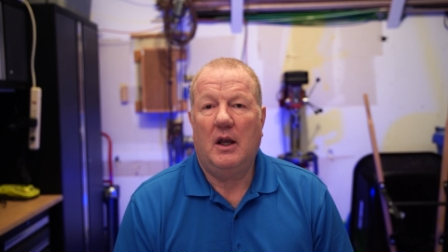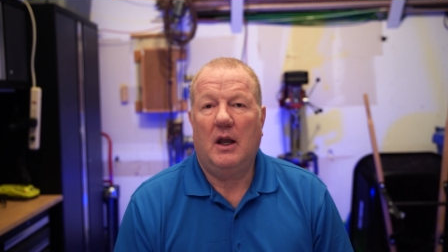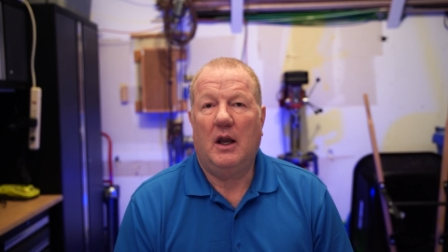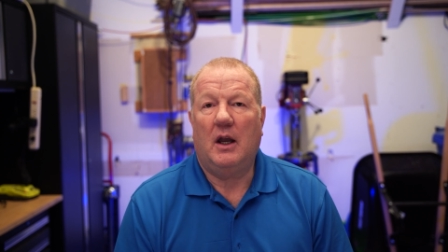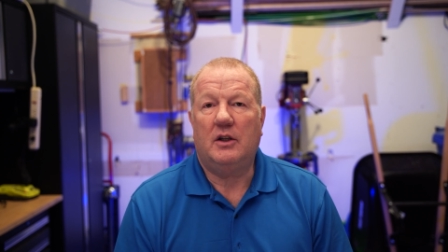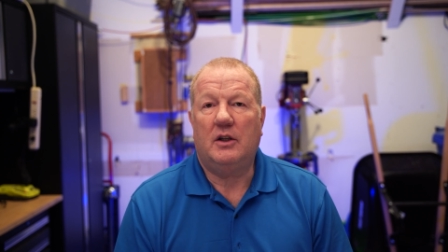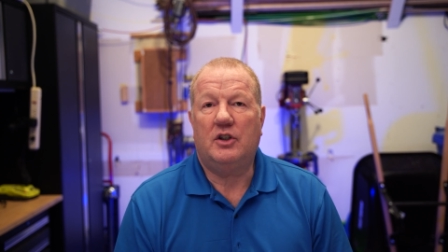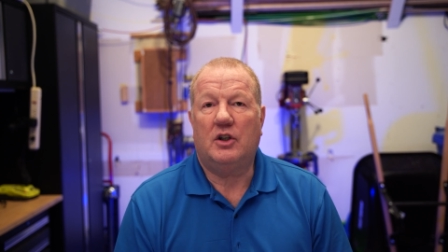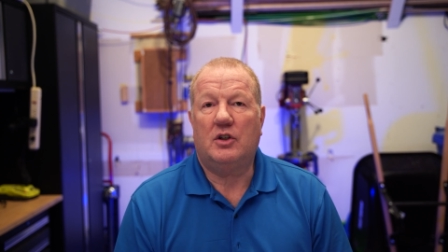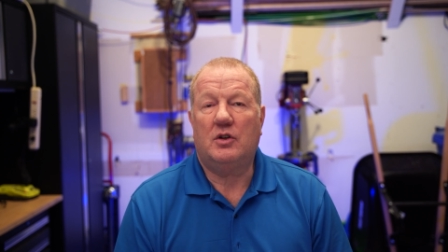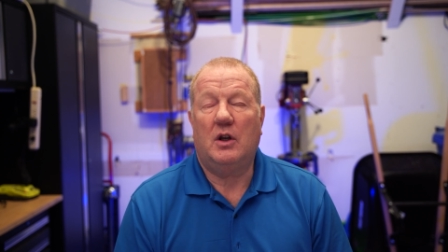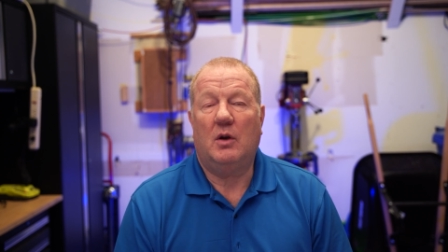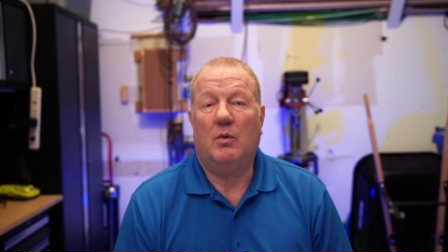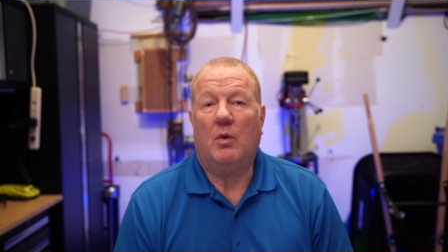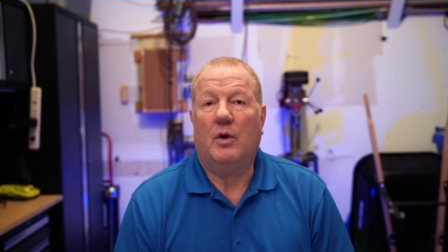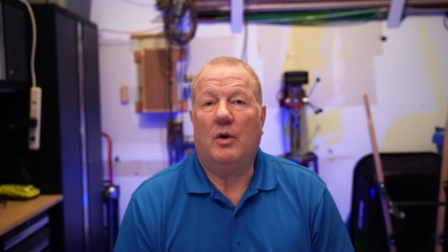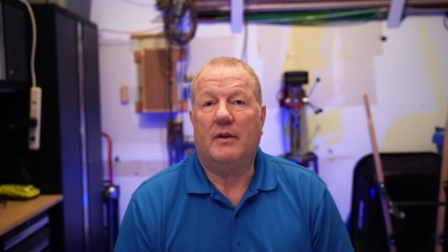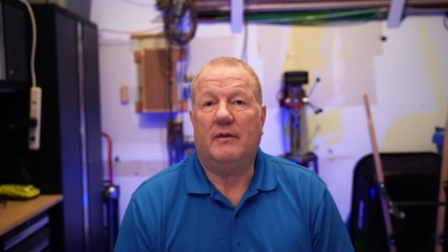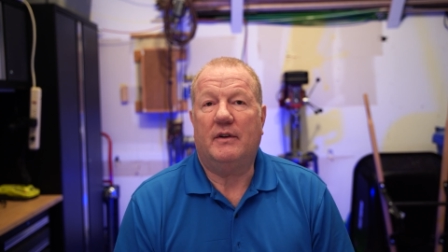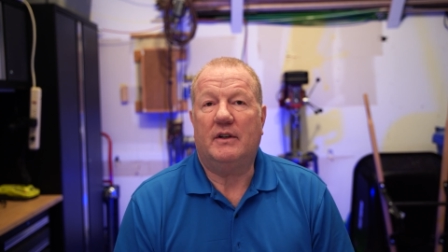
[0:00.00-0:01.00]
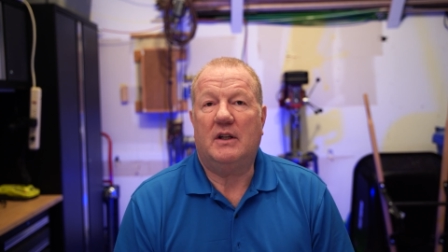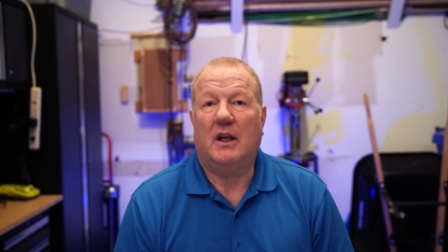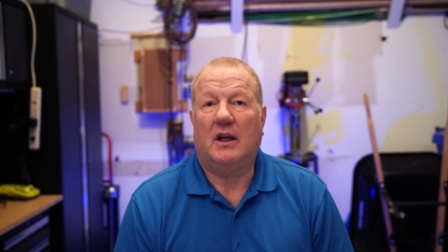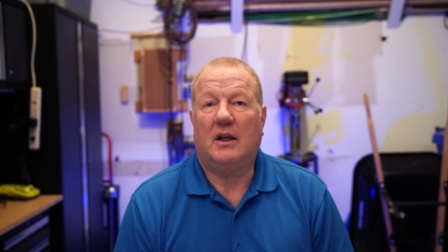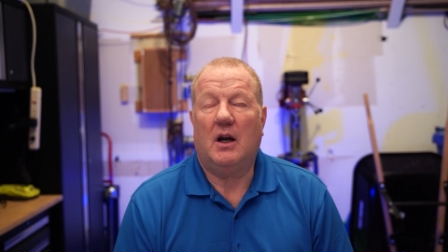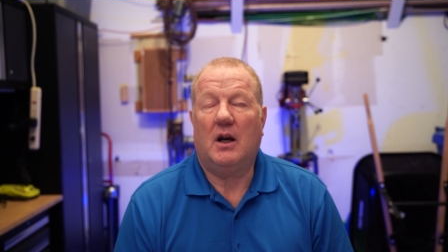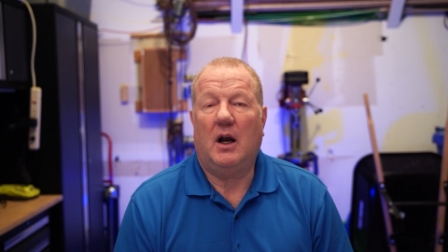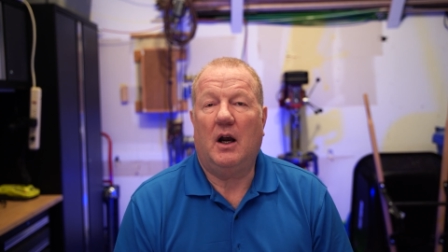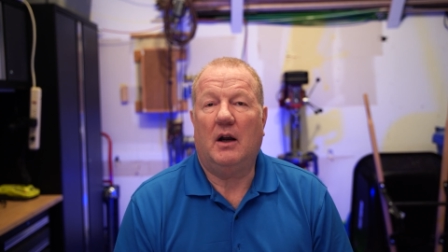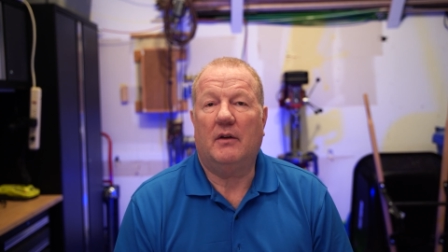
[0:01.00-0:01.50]
It won't even take
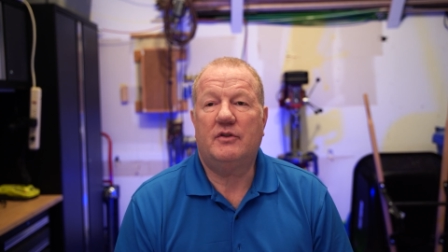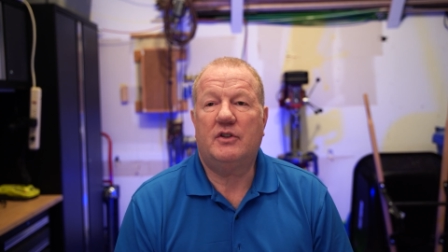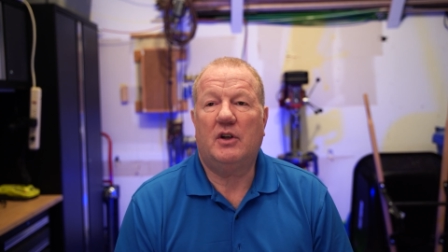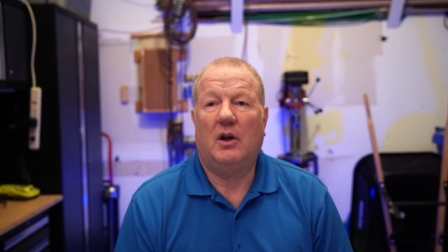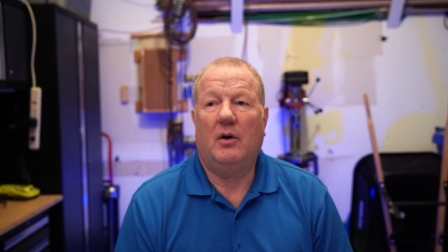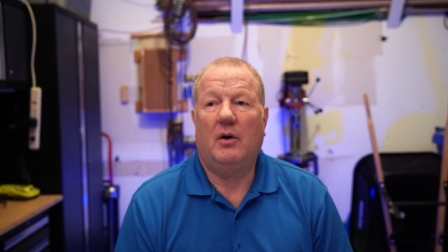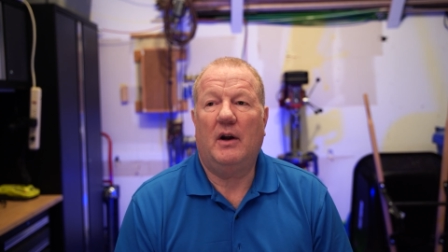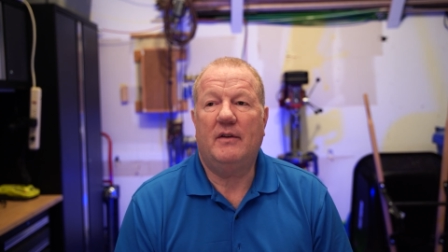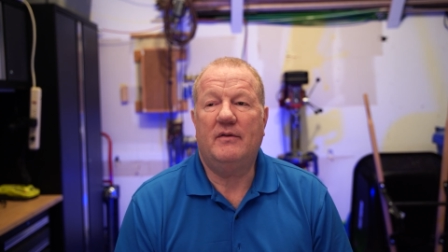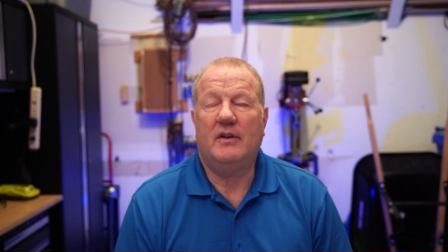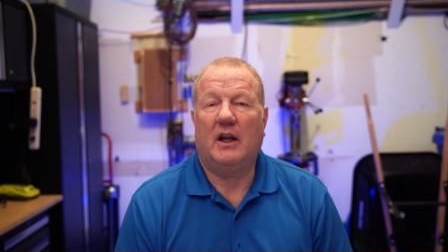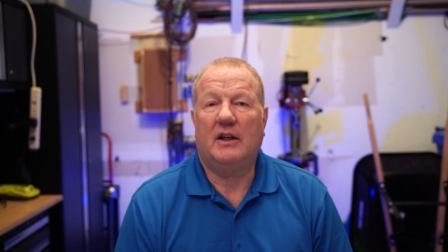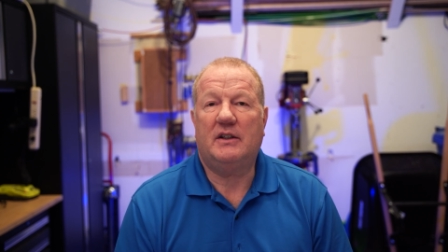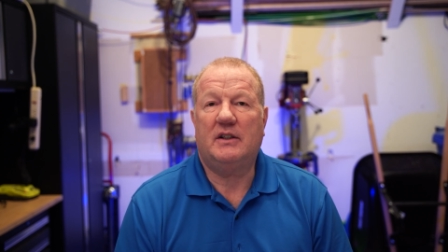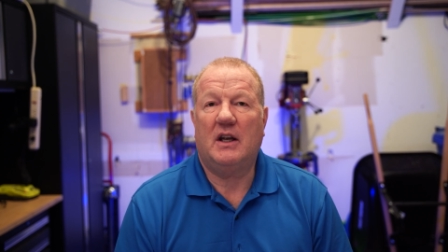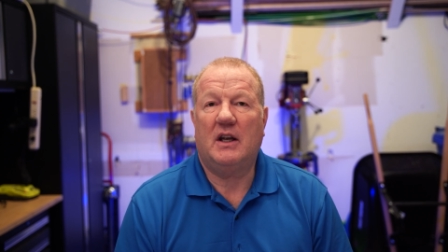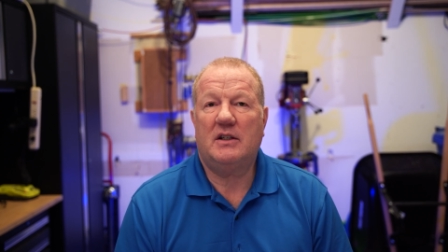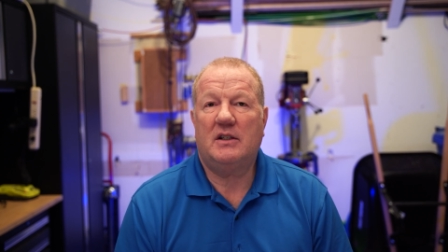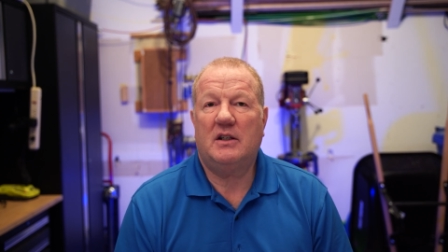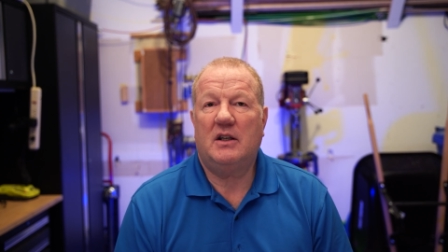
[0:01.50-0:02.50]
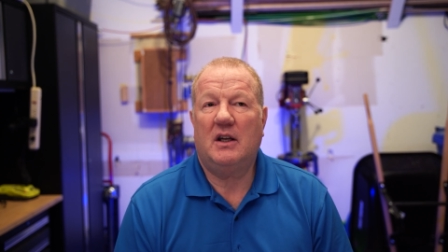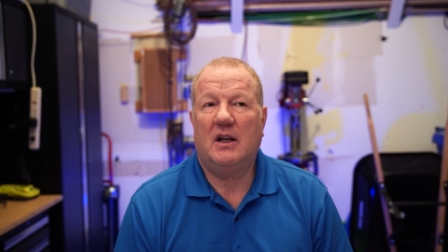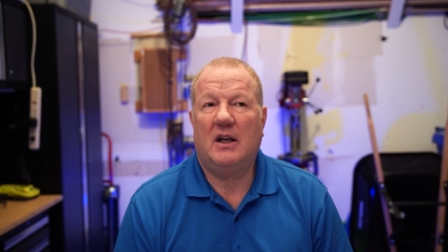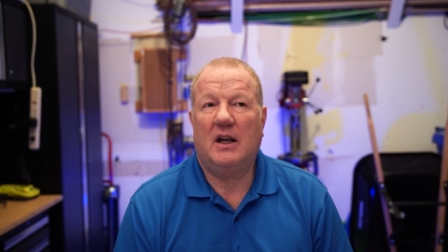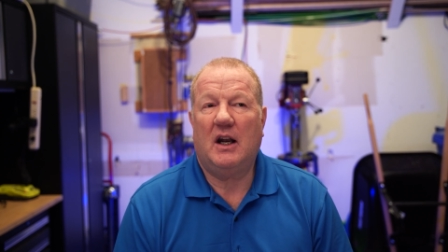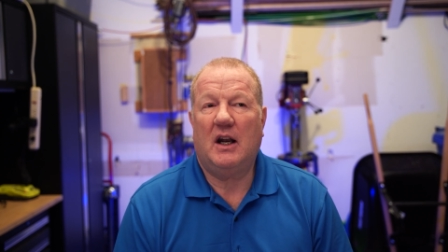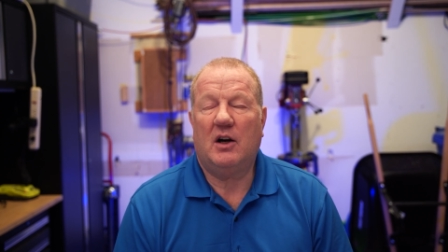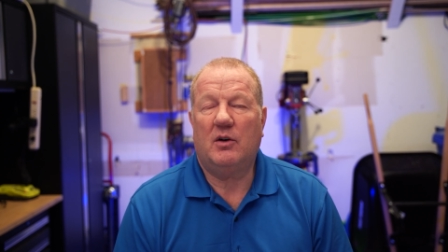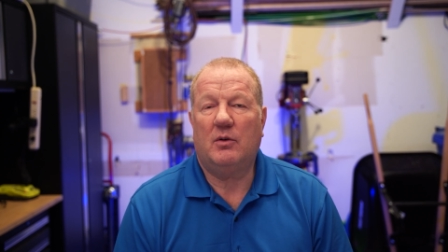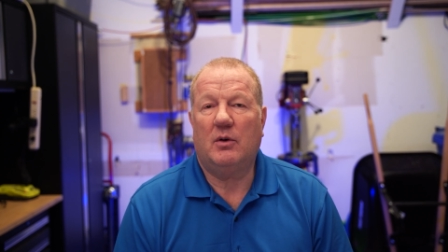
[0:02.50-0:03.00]
off. So I've not tested it.
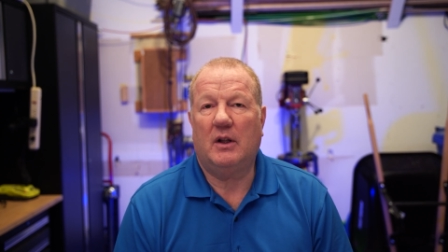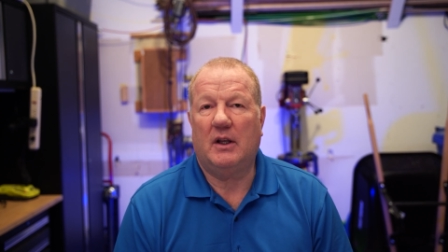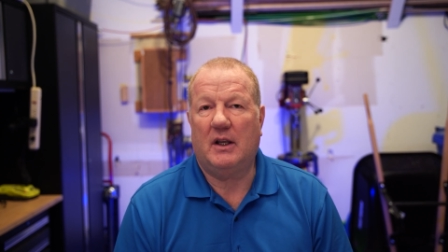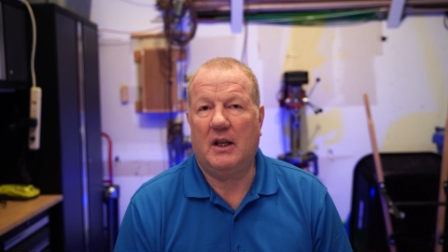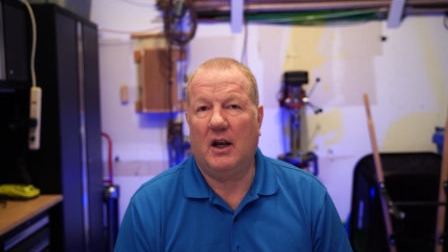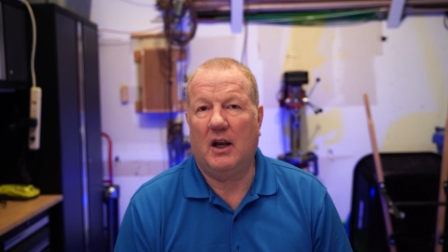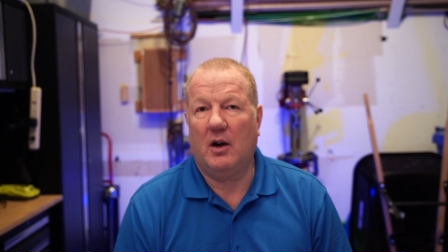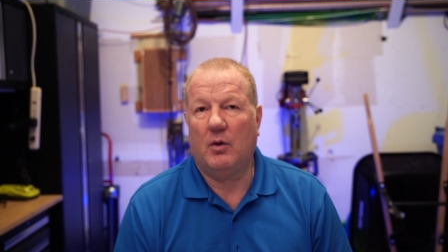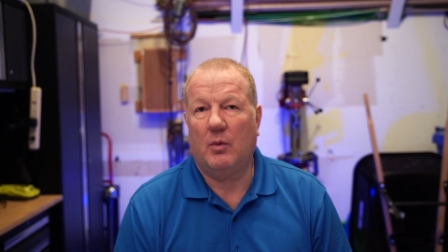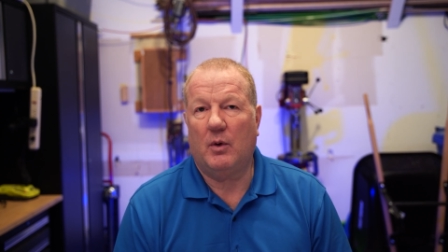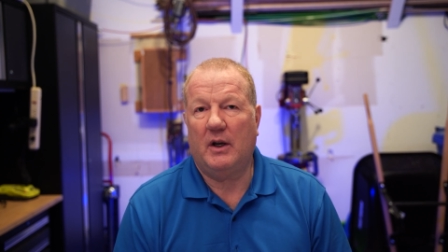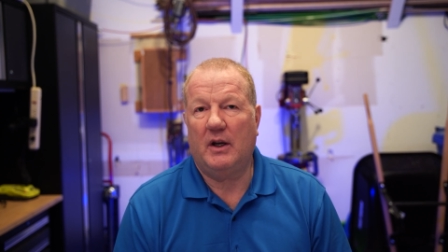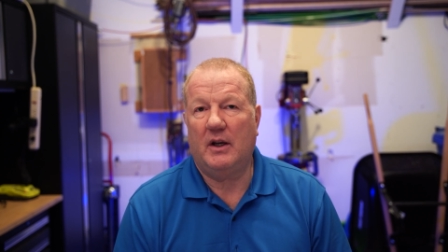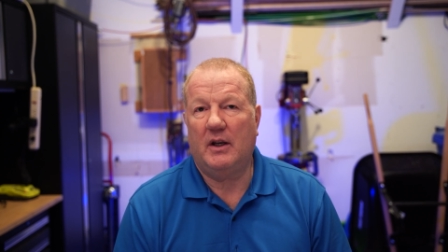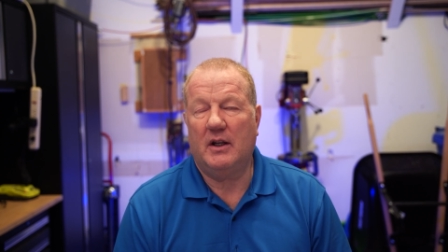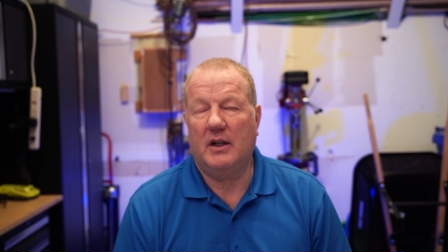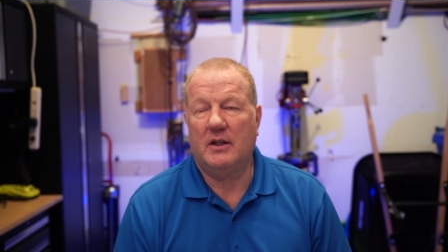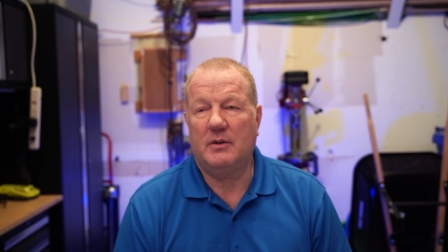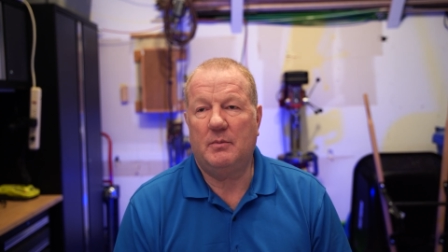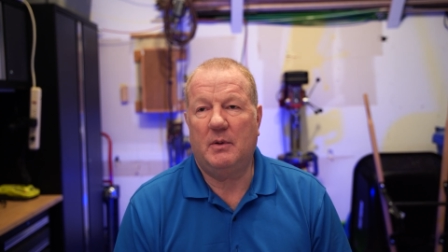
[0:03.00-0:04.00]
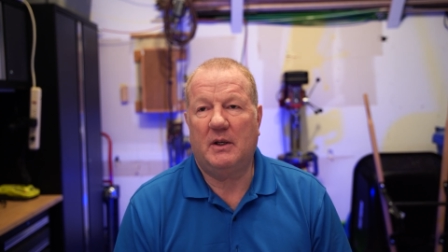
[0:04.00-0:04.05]
I don't really care what it is